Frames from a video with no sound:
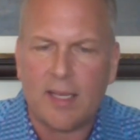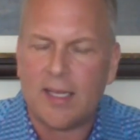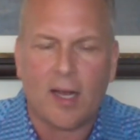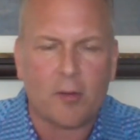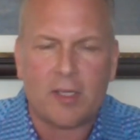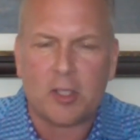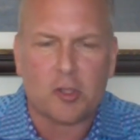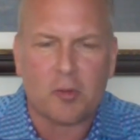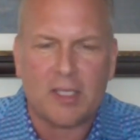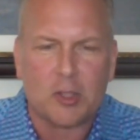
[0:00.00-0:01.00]
In our
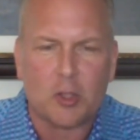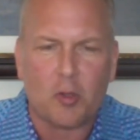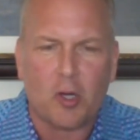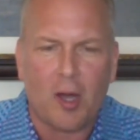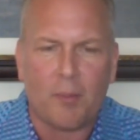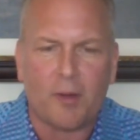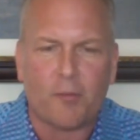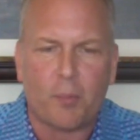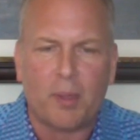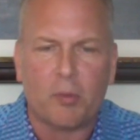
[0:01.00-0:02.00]
industry, it's so common
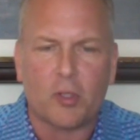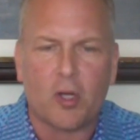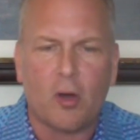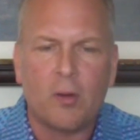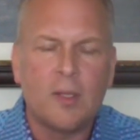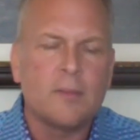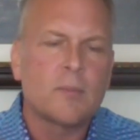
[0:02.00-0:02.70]
for people to go,